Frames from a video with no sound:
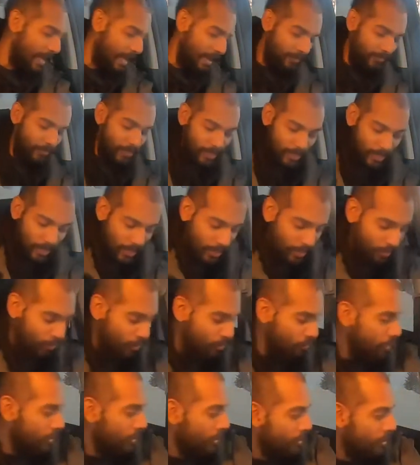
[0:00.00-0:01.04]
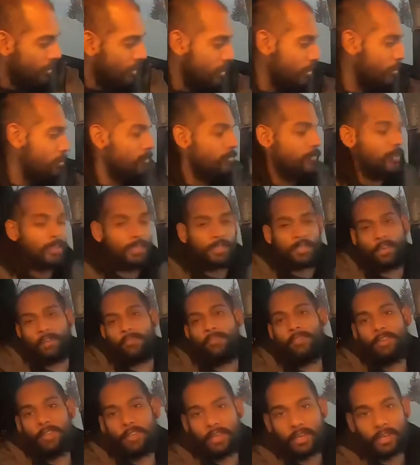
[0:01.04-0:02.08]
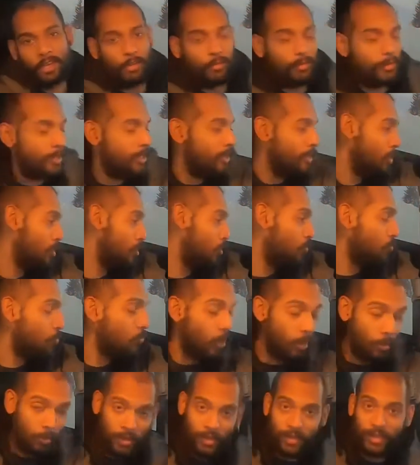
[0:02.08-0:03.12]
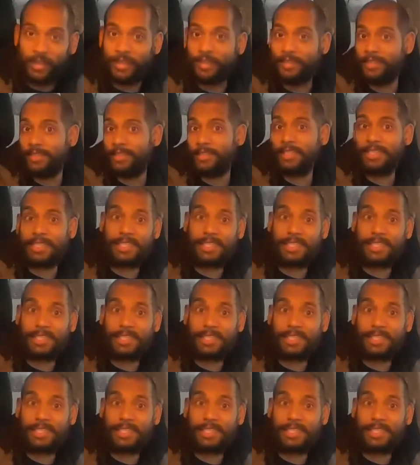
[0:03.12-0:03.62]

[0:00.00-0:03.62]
every time I'm in these SUVs, I feel like I'm swimming in these